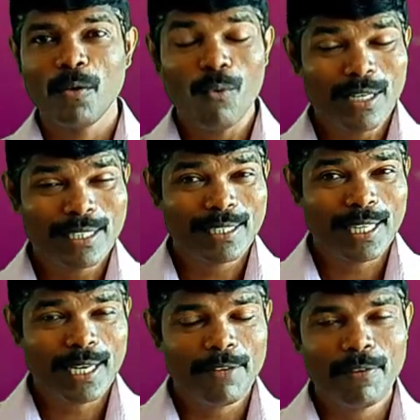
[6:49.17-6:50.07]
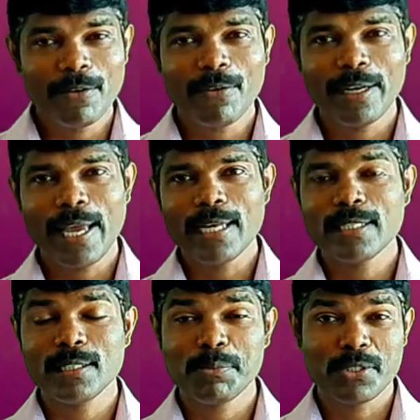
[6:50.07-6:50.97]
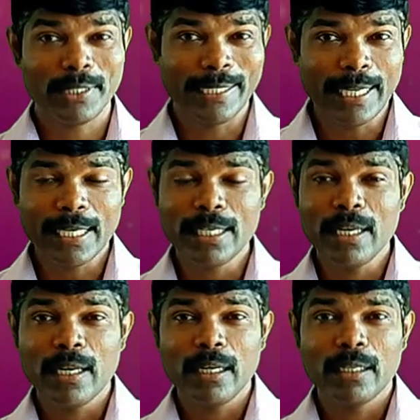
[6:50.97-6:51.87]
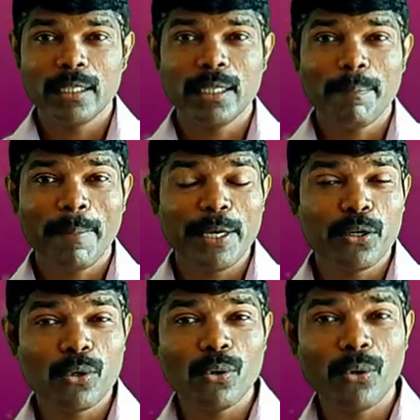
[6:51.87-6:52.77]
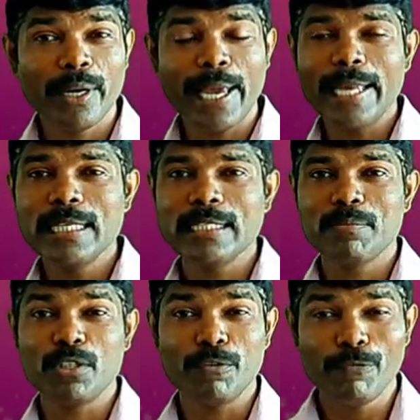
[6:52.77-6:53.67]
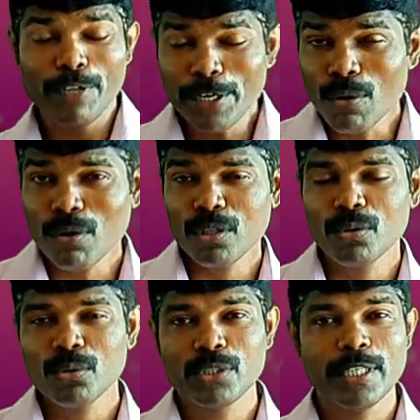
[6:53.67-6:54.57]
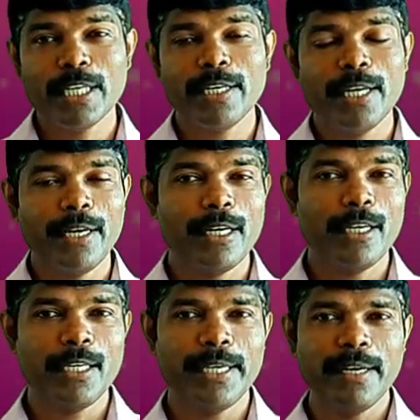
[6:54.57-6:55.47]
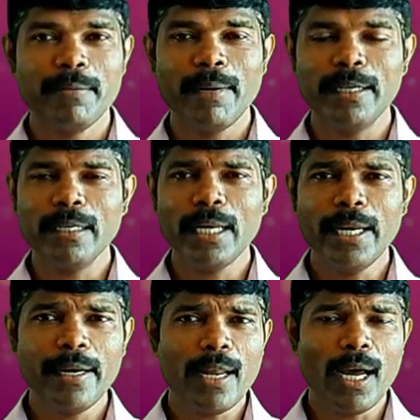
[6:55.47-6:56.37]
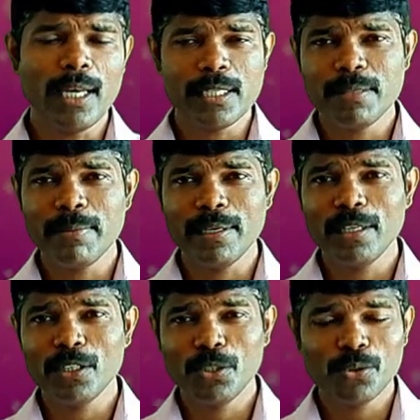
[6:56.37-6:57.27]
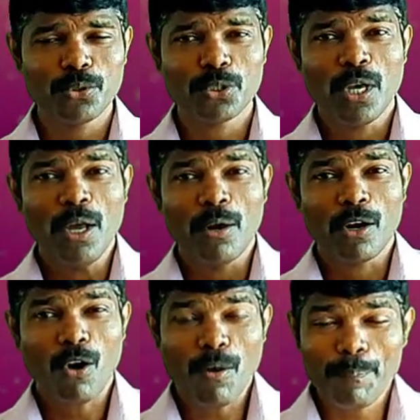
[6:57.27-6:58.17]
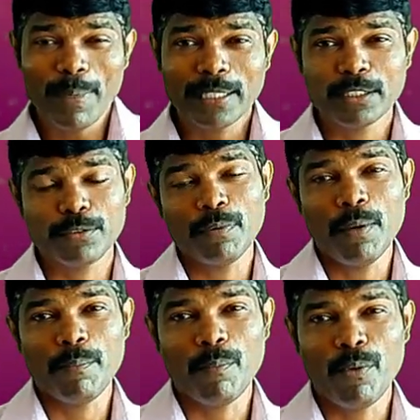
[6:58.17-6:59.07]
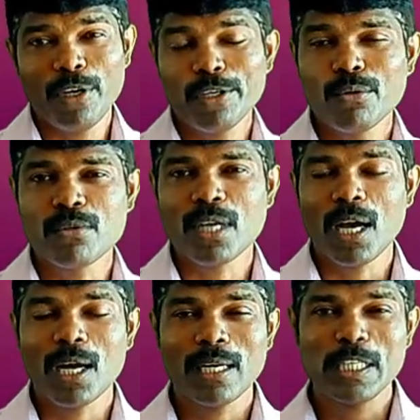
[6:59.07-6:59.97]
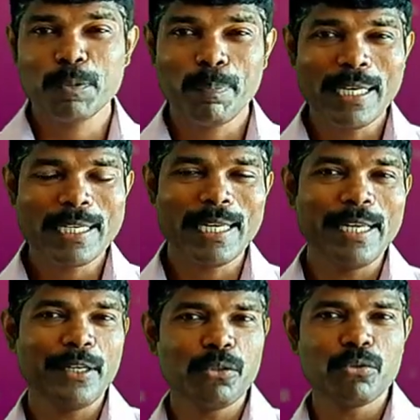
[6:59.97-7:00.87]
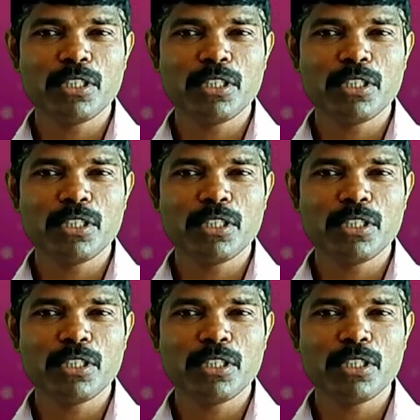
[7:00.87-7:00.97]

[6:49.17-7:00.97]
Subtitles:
Once the living organisms die, the microorganisms feed on those dead and decayed matter, and ultimately those complex molecules are split into